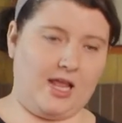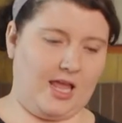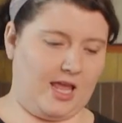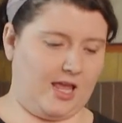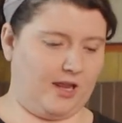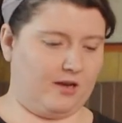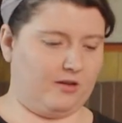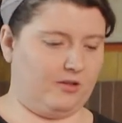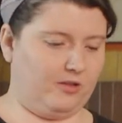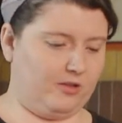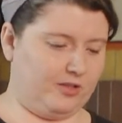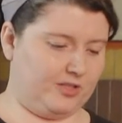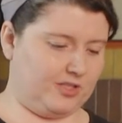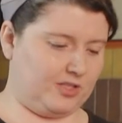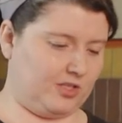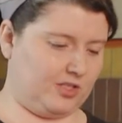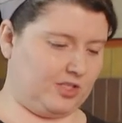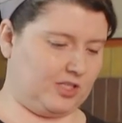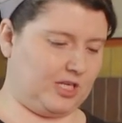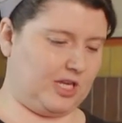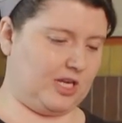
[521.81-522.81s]
handle
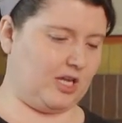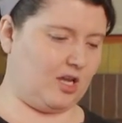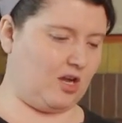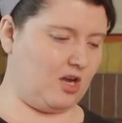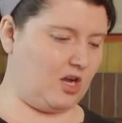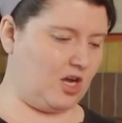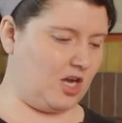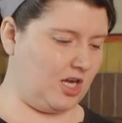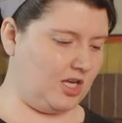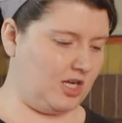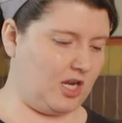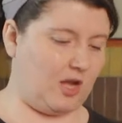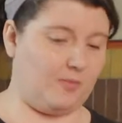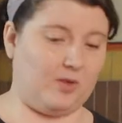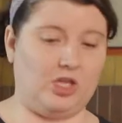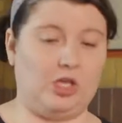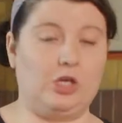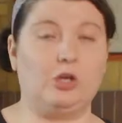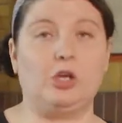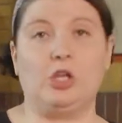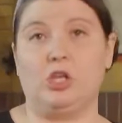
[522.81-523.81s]
starts getting hot, I
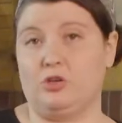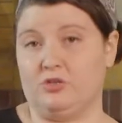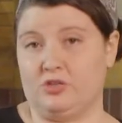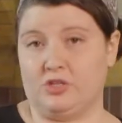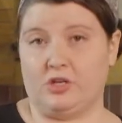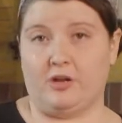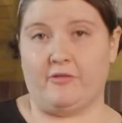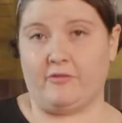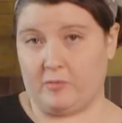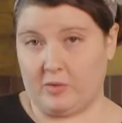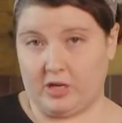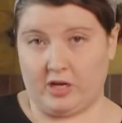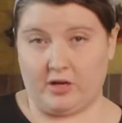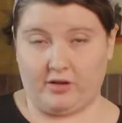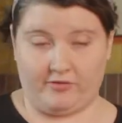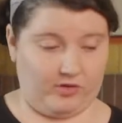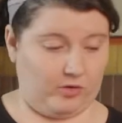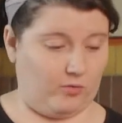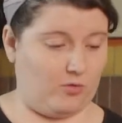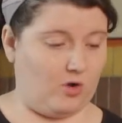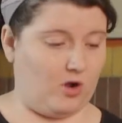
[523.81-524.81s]
mean, you can use an oven mitt
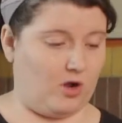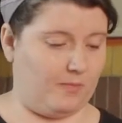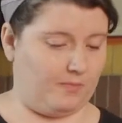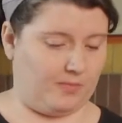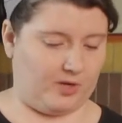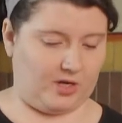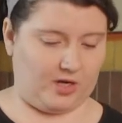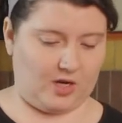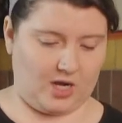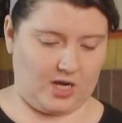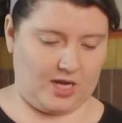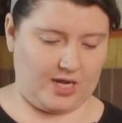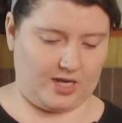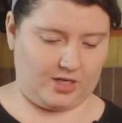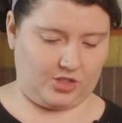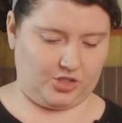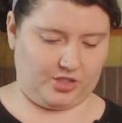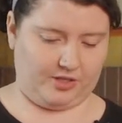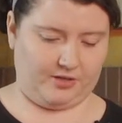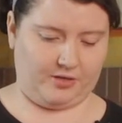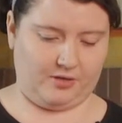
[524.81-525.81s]
if you want, but I
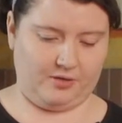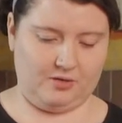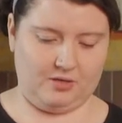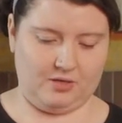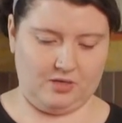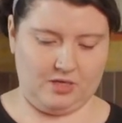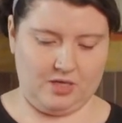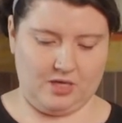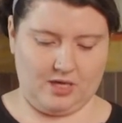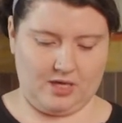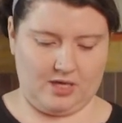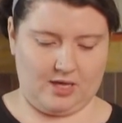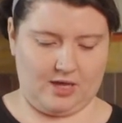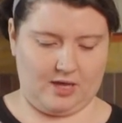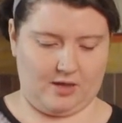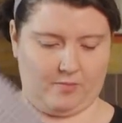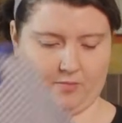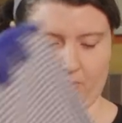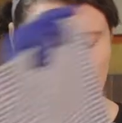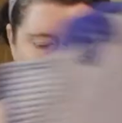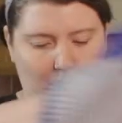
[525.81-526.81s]
actually
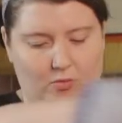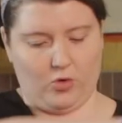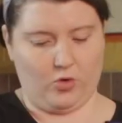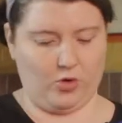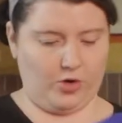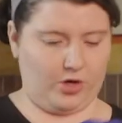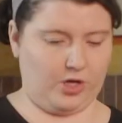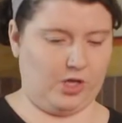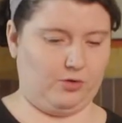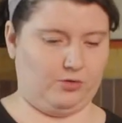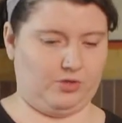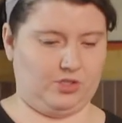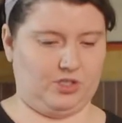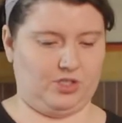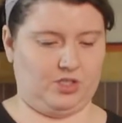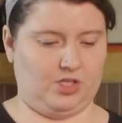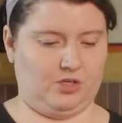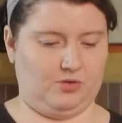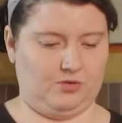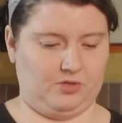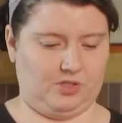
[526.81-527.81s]
am more used to
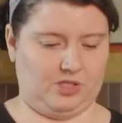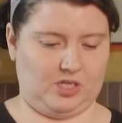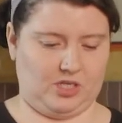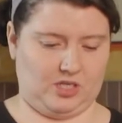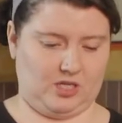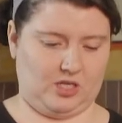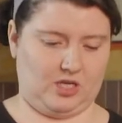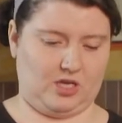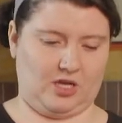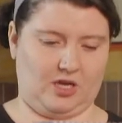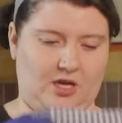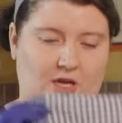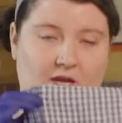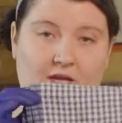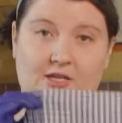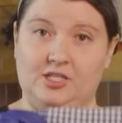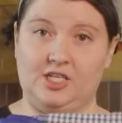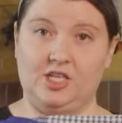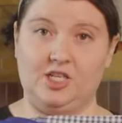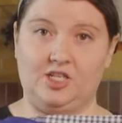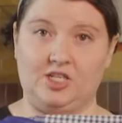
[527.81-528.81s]
using a
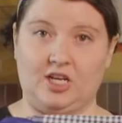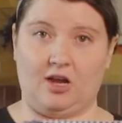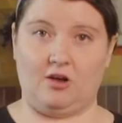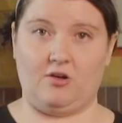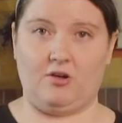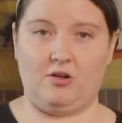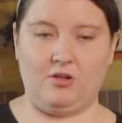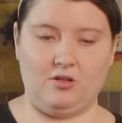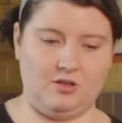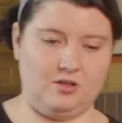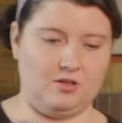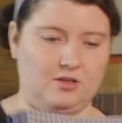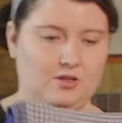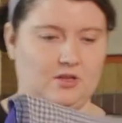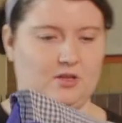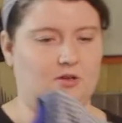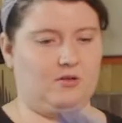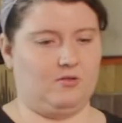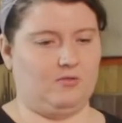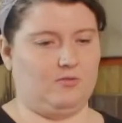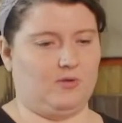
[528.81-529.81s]
tea towel,
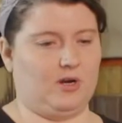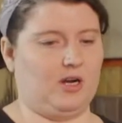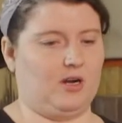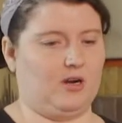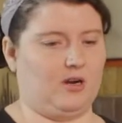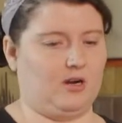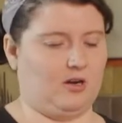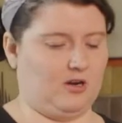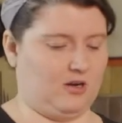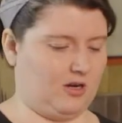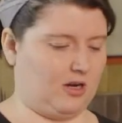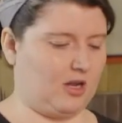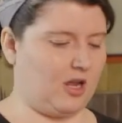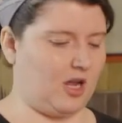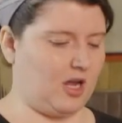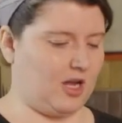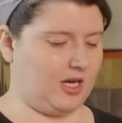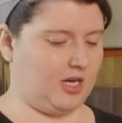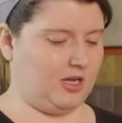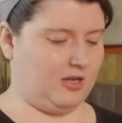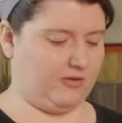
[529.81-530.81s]
where
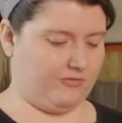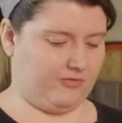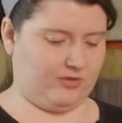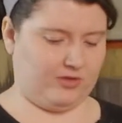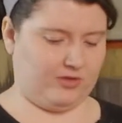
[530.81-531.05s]
kind of